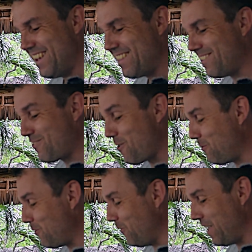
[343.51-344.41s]
The
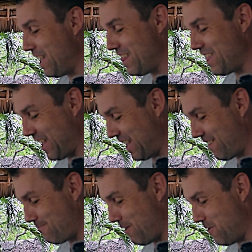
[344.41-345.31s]
tropical heat thing
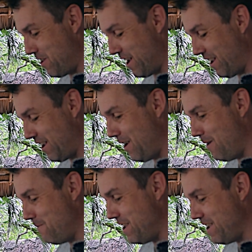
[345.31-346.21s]
exploded. I
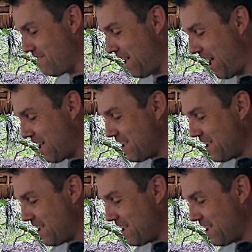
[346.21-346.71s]
can't believe that.